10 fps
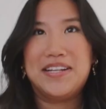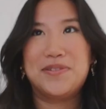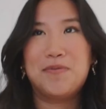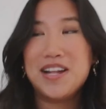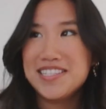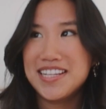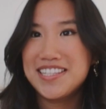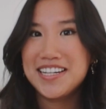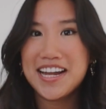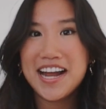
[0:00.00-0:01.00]
It is Wednesday
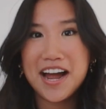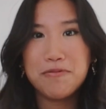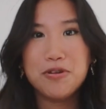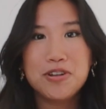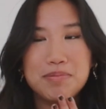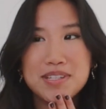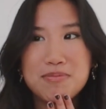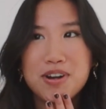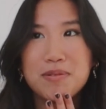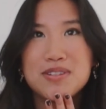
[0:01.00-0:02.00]
today. I woke up this
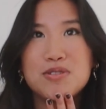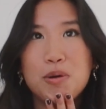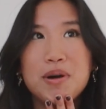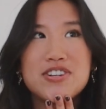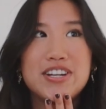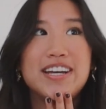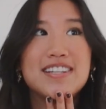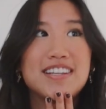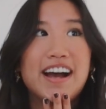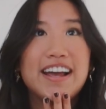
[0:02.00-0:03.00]
morning with so much
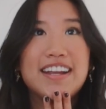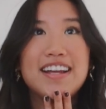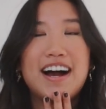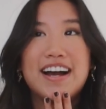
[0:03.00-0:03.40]
anxiety.